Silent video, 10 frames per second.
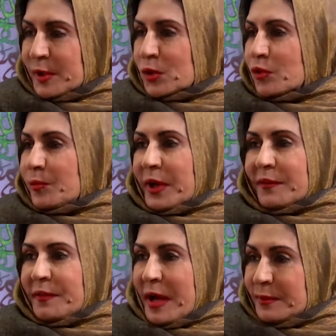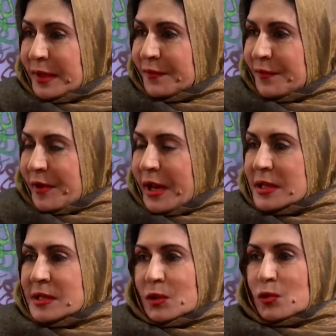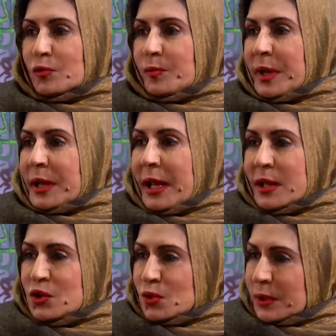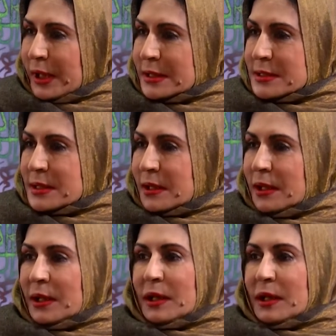It mm. could be a family friend, it could be an educator,